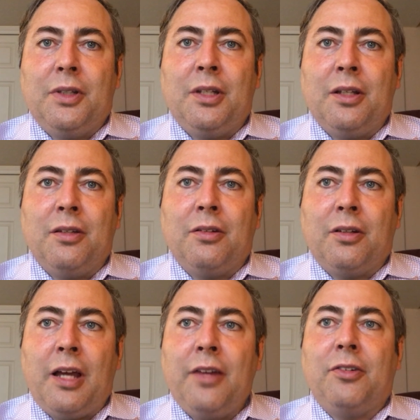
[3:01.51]
the
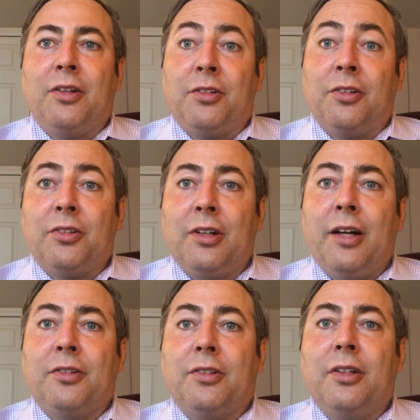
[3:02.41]
case that's
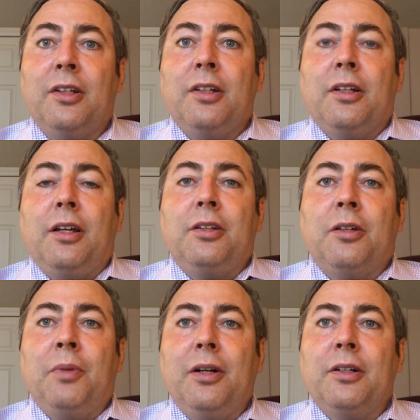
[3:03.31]
discussed in the
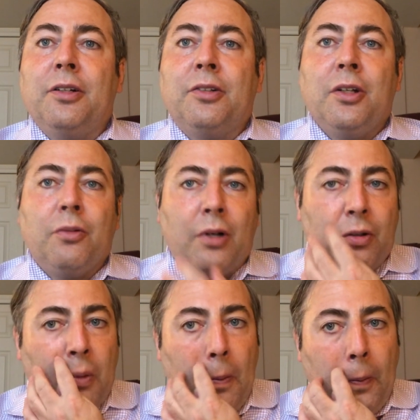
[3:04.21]
Gemara is,
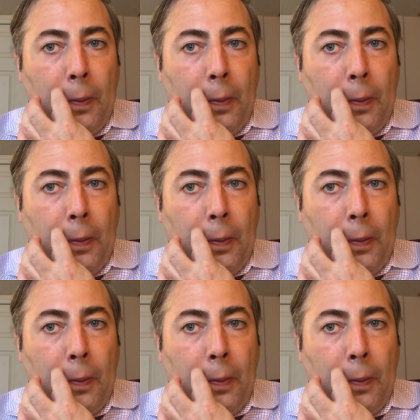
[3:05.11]
well,